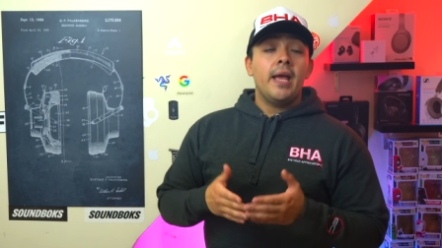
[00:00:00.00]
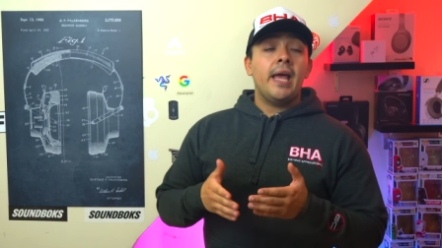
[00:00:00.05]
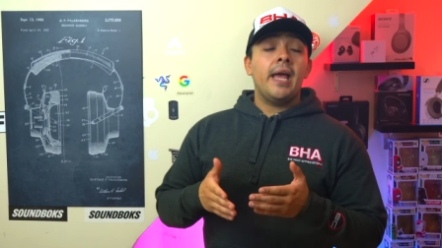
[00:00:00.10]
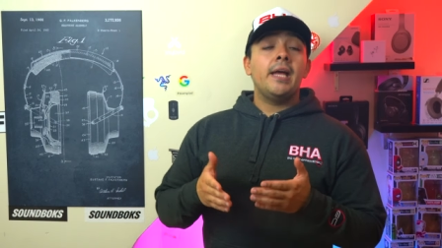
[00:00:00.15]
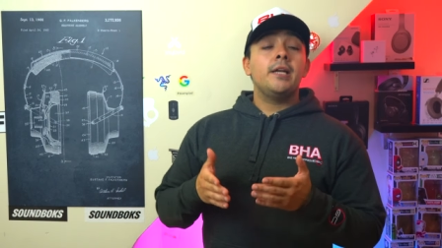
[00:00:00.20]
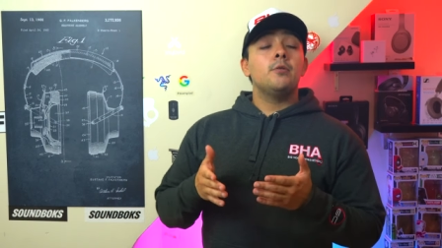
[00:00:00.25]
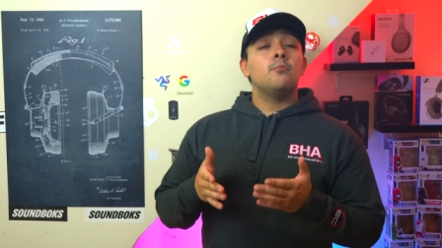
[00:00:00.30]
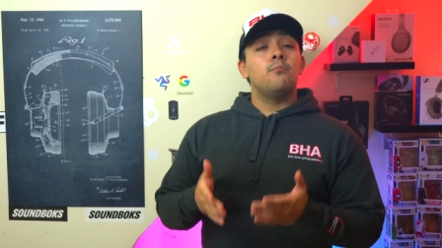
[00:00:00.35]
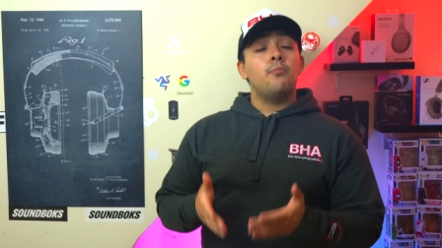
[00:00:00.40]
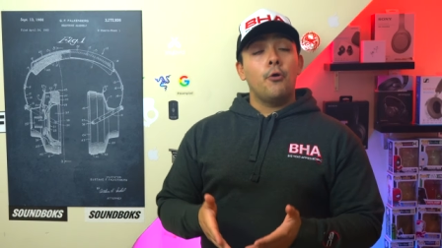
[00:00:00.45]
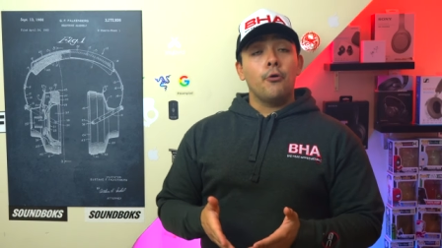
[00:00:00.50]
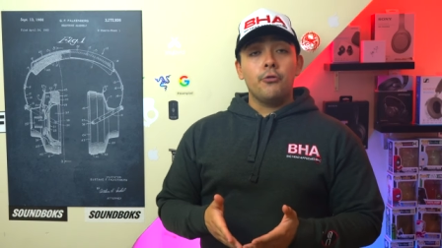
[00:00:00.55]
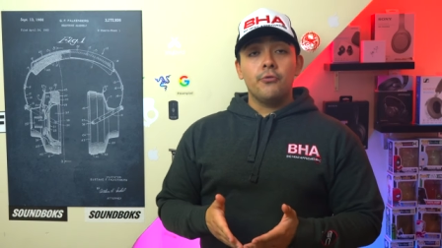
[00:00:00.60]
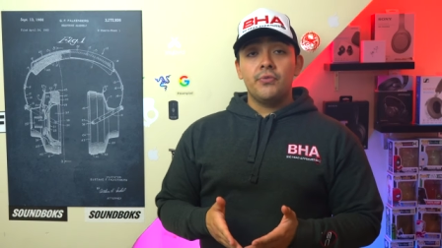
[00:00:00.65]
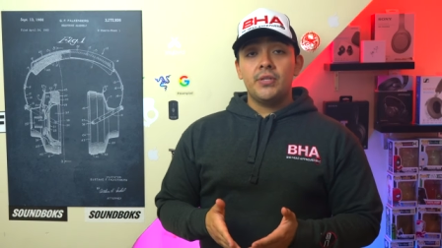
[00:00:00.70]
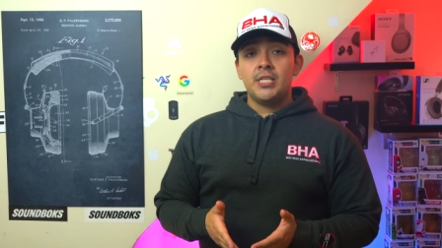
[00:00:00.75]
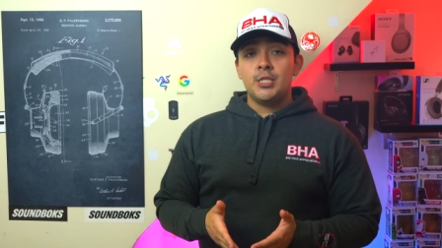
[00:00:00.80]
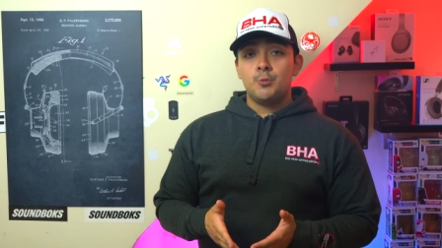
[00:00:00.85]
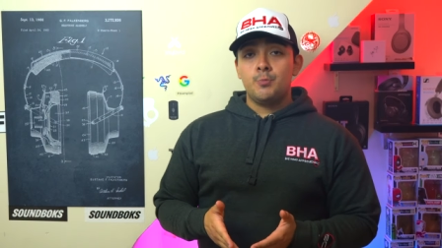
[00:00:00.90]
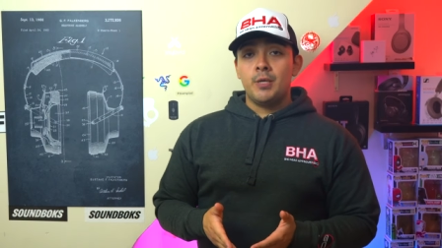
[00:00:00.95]
And both
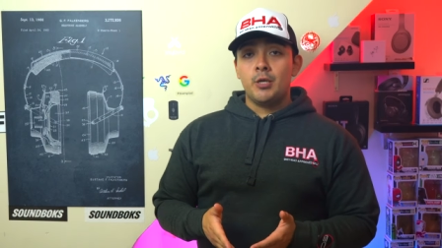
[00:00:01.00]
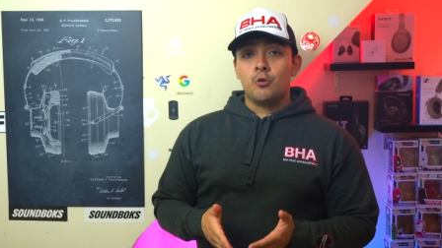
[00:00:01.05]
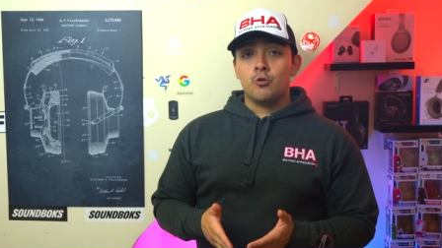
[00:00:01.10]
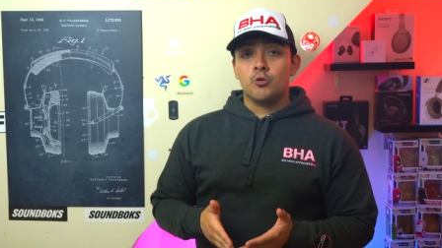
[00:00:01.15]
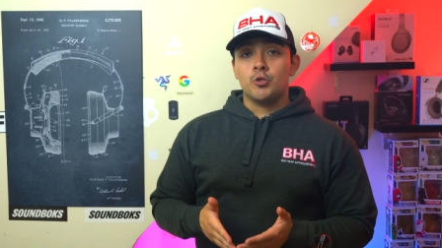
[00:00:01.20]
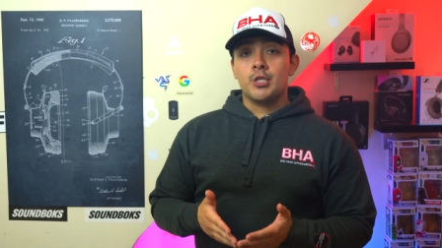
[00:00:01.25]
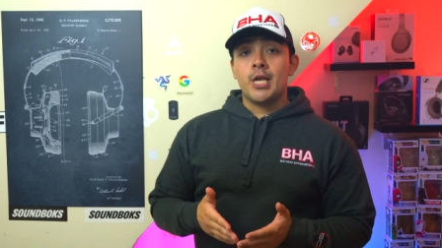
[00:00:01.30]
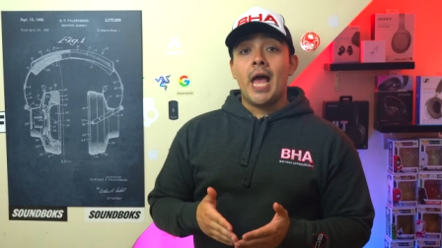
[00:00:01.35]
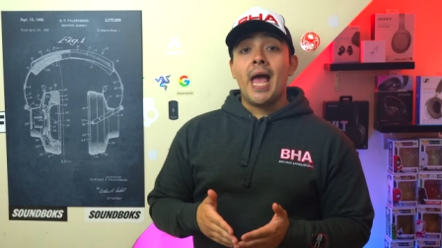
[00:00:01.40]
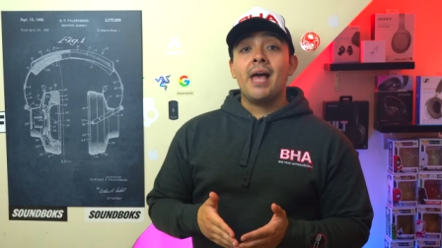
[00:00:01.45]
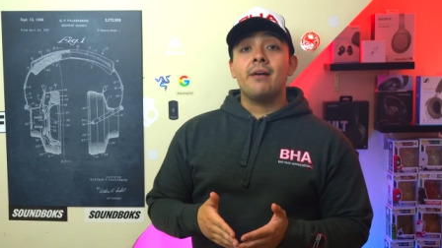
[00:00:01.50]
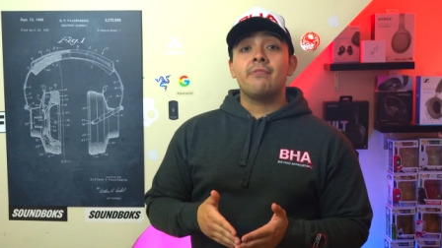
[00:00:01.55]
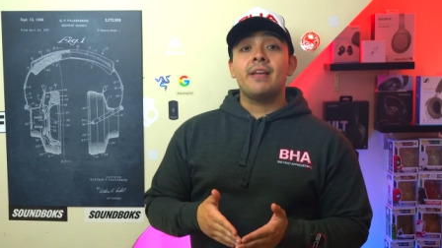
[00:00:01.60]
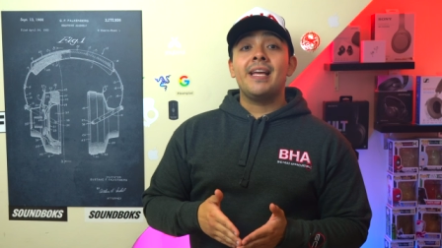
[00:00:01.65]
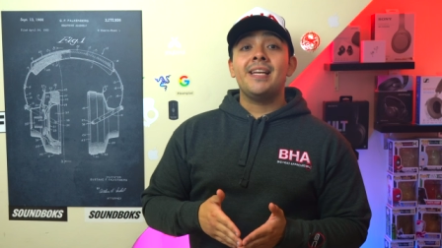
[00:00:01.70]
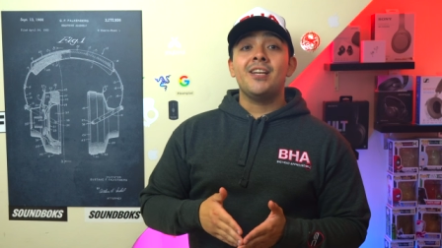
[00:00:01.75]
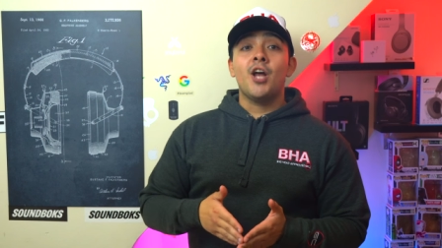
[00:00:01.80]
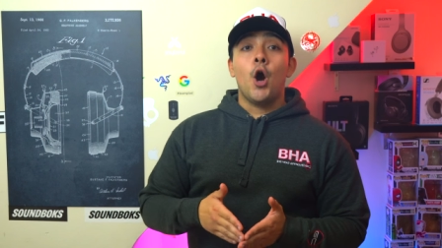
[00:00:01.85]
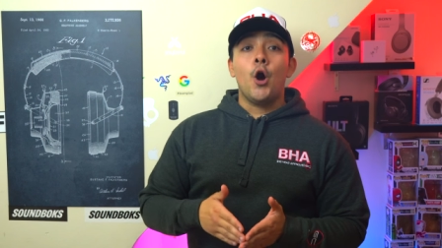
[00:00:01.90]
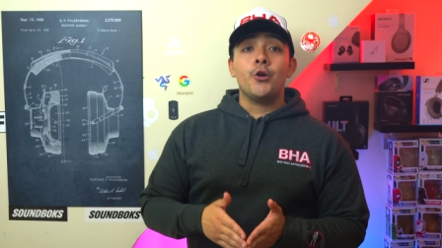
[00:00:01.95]
of these speakers have
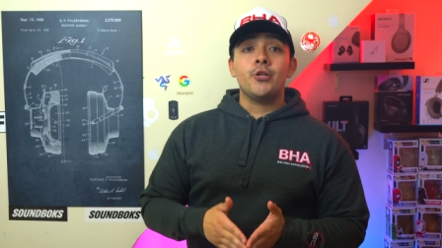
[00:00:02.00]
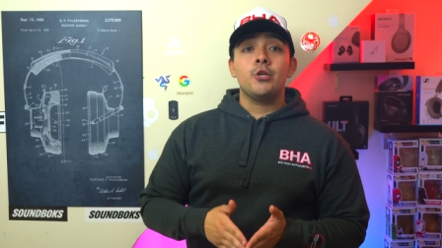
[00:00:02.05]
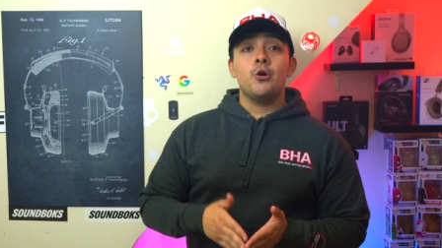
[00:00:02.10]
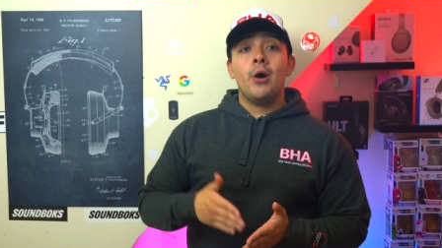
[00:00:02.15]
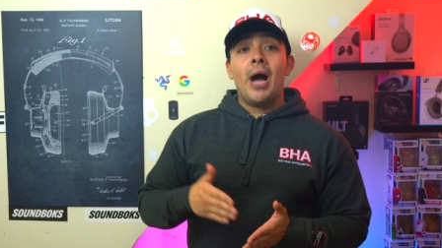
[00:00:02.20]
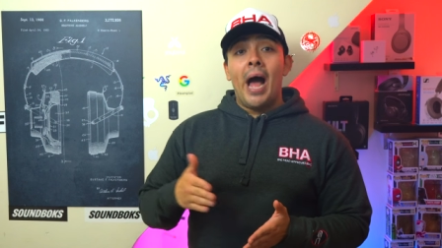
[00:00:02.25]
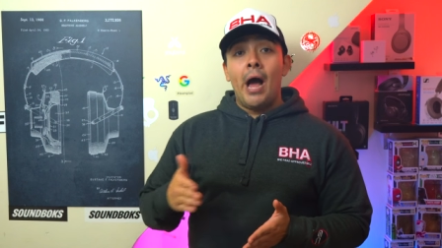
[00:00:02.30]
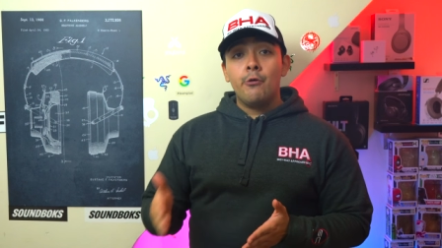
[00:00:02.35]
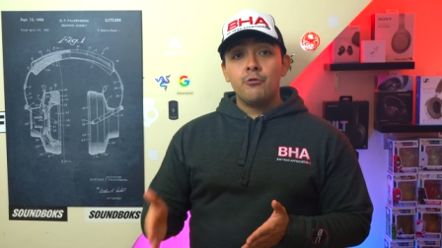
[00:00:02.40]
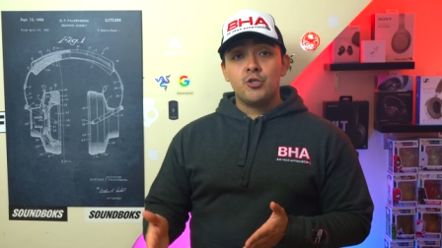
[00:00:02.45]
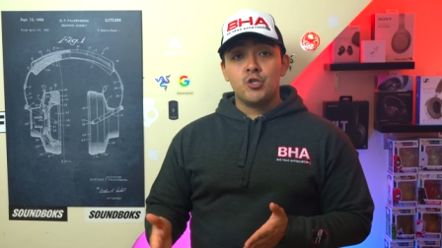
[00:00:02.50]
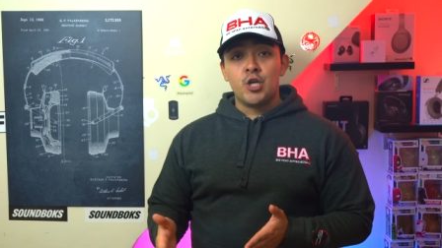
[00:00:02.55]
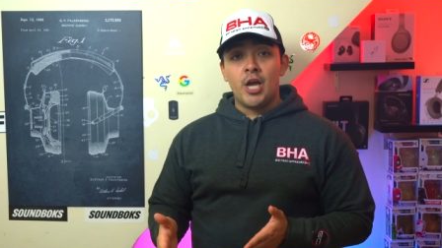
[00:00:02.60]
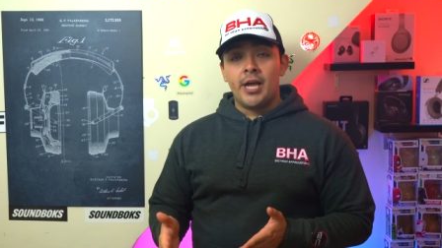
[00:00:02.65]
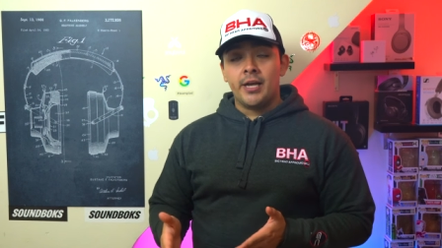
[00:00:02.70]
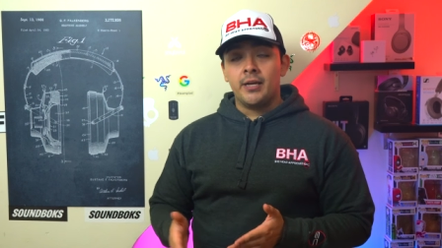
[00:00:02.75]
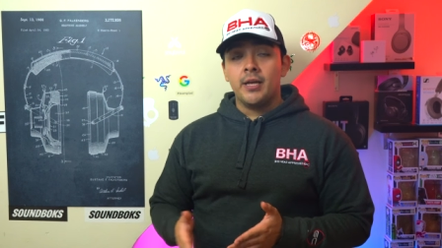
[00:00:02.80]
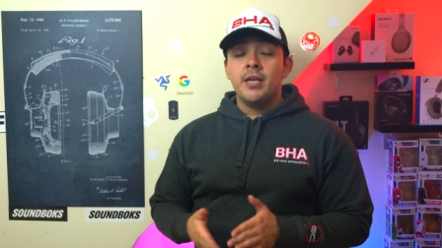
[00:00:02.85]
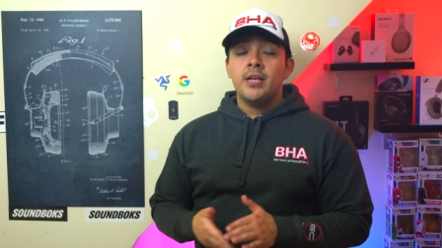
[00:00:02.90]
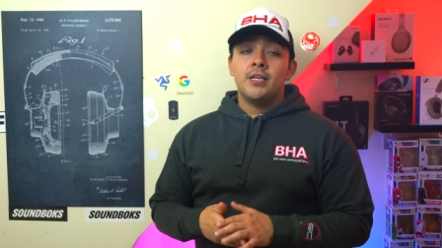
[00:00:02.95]
an audio out
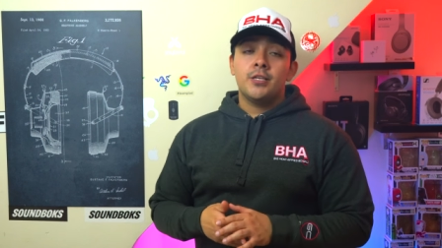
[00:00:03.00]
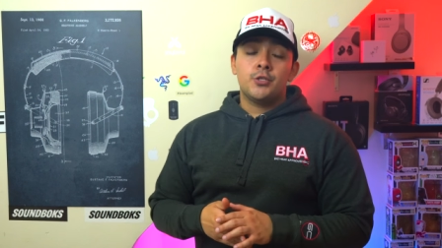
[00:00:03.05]
jack,